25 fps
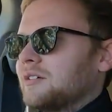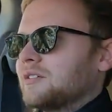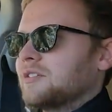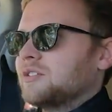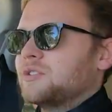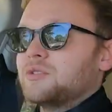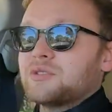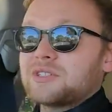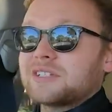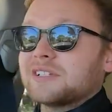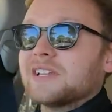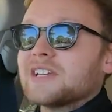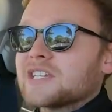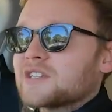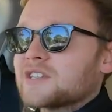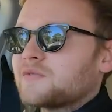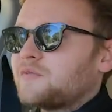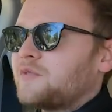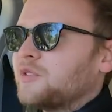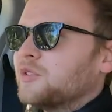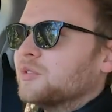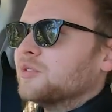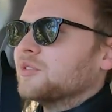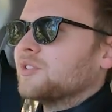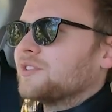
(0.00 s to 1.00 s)
use less
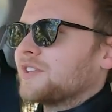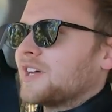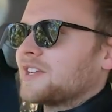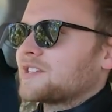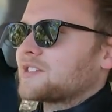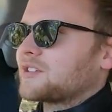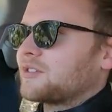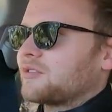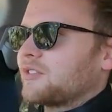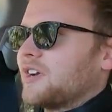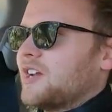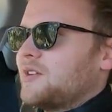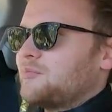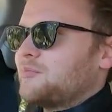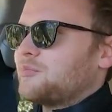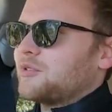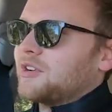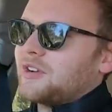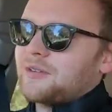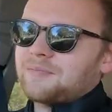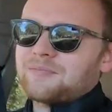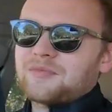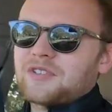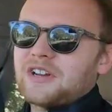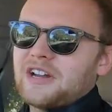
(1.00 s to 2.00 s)
fuel, and that's great,
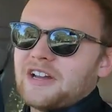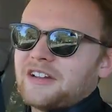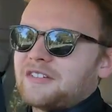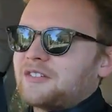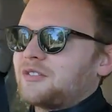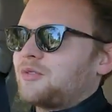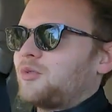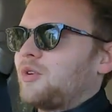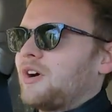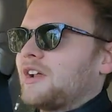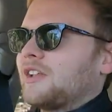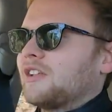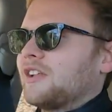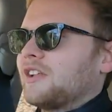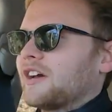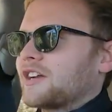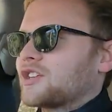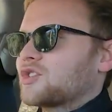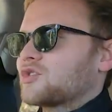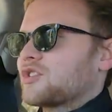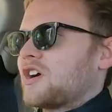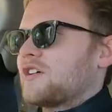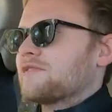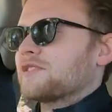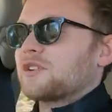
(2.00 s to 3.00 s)
but I quite
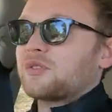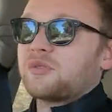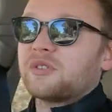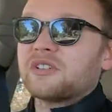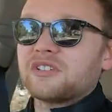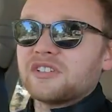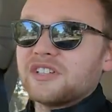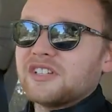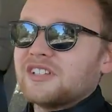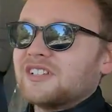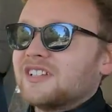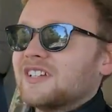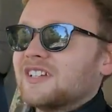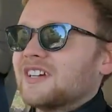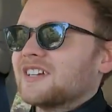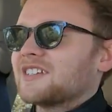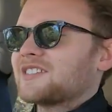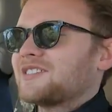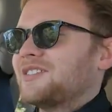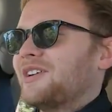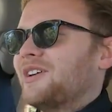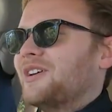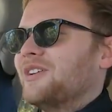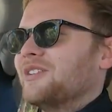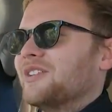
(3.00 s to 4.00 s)
like driving quickly,
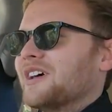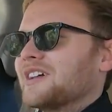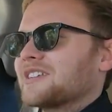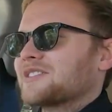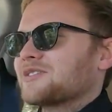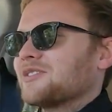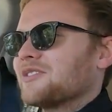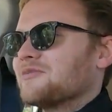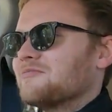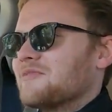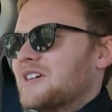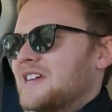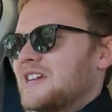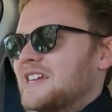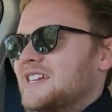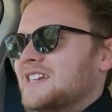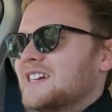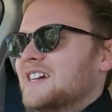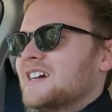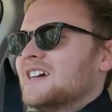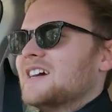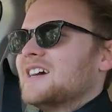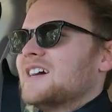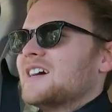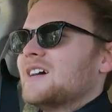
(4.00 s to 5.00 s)
so that's on me.
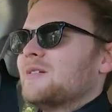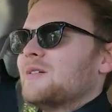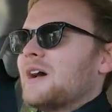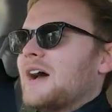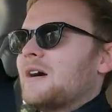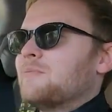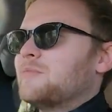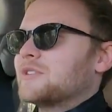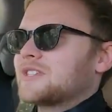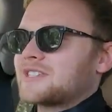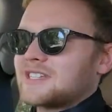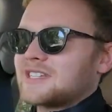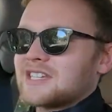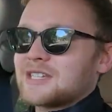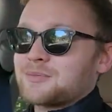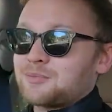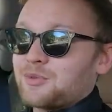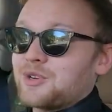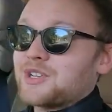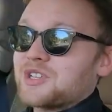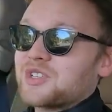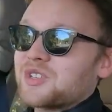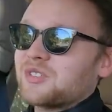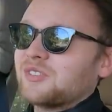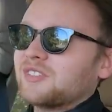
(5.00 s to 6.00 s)
But
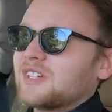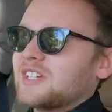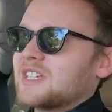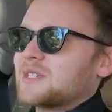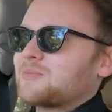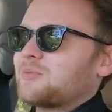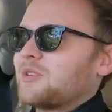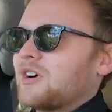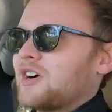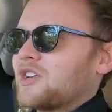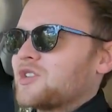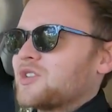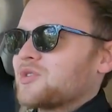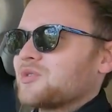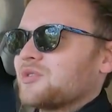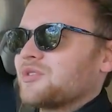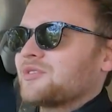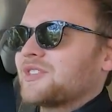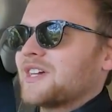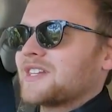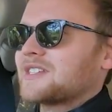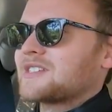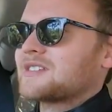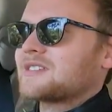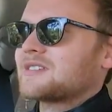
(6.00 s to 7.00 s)
6.2 litres per 100,
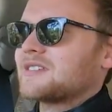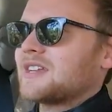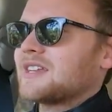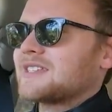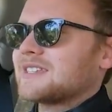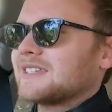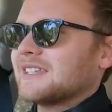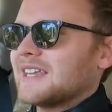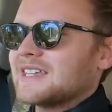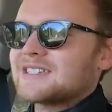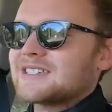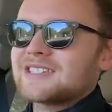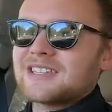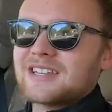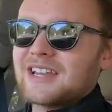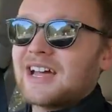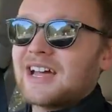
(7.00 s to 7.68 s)
that's less than